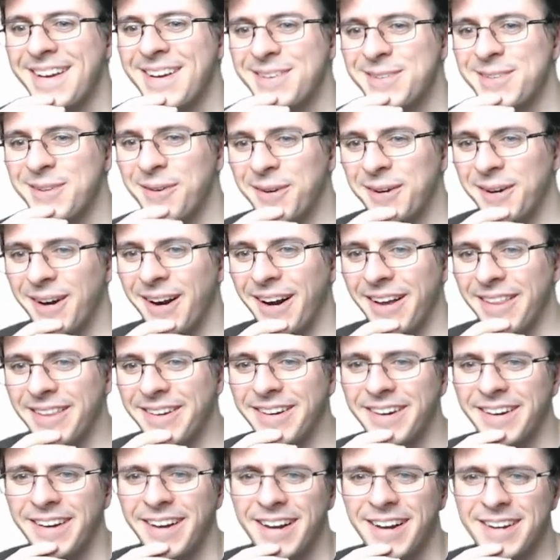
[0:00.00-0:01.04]
Joker,
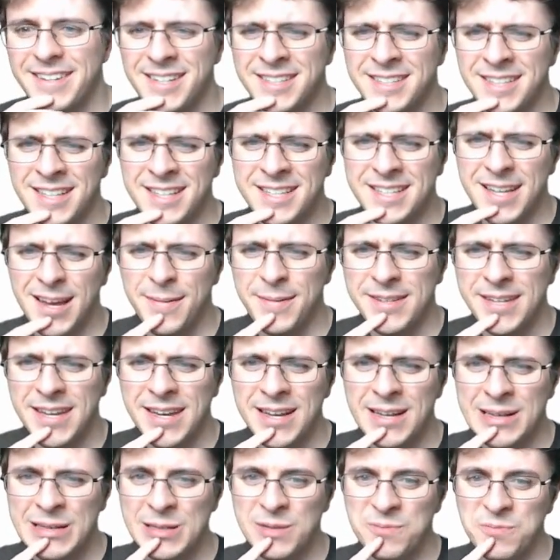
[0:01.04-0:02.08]
other. Adjust the time it
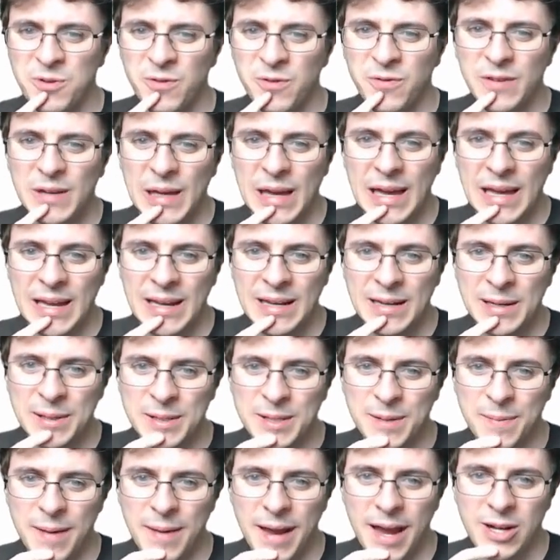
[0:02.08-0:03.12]
takes to move again
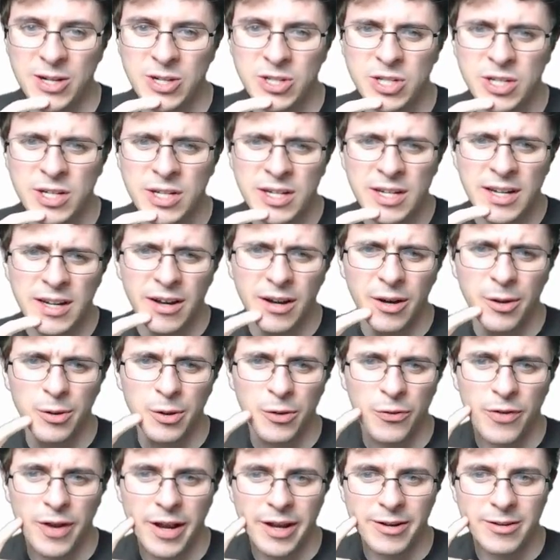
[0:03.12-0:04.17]
to match other
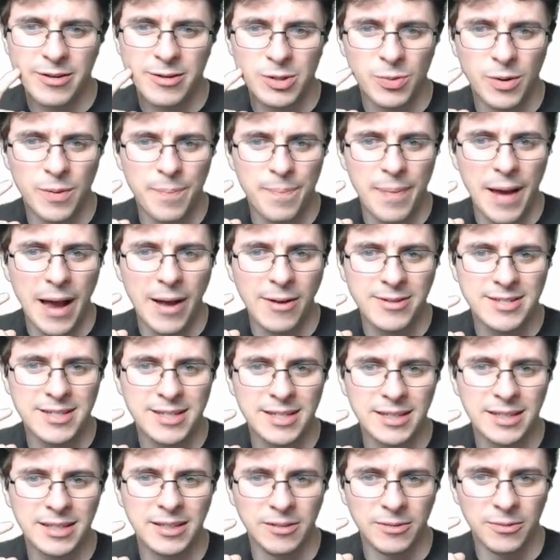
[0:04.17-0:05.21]
fighters when
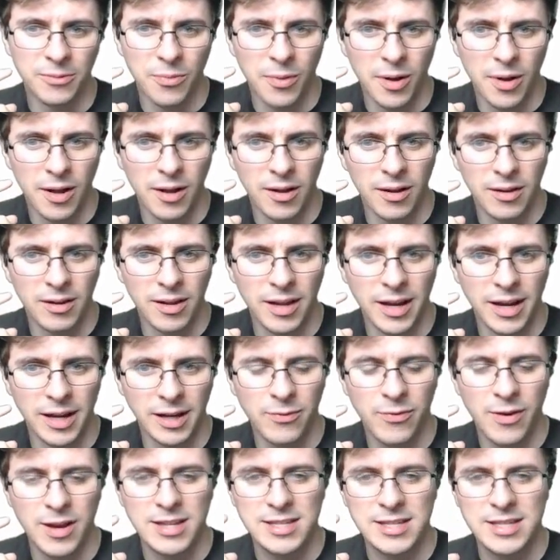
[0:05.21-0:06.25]
bouncing while lying
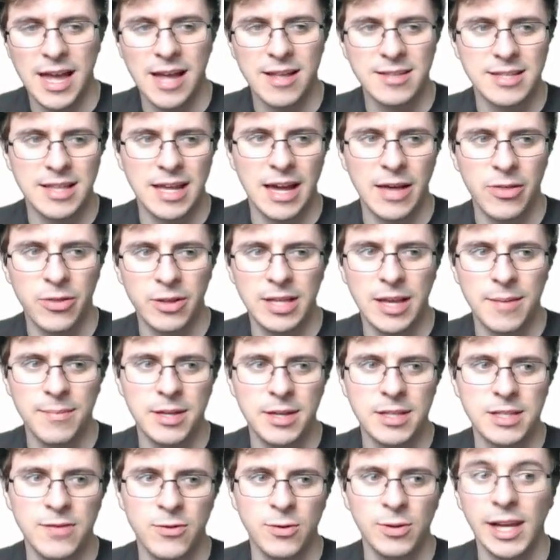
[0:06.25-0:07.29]
face down. So I think that
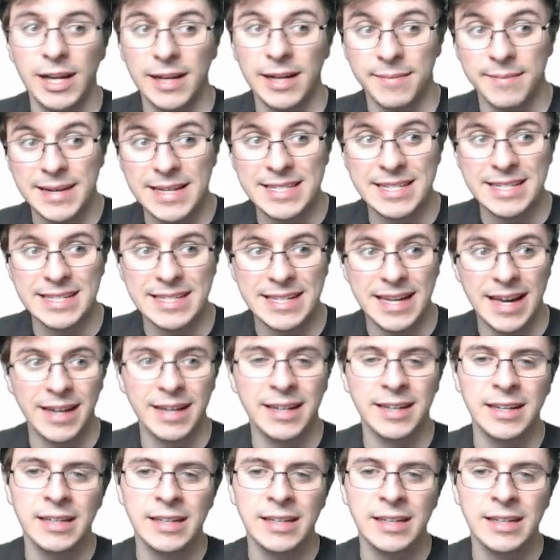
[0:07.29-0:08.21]
means if you like miss a tech,